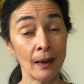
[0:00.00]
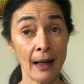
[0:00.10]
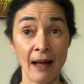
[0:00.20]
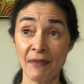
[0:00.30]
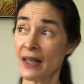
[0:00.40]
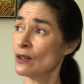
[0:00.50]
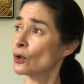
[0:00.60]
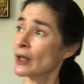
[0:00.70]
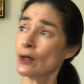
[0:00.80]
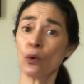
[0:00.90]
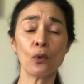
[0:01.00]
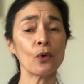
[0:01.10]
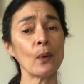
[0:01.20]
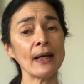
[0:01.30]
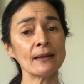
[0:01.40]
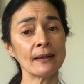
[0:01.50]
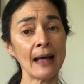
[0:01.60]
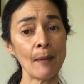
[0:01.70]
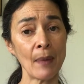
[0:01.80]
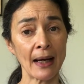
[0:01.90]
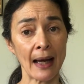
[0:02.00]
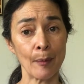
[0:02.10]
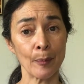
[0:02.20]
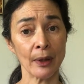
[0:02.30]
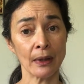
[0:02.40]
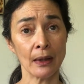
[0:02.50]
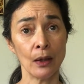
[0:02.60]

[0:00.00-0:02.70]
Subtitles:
And then looking at all the ways that that might happen.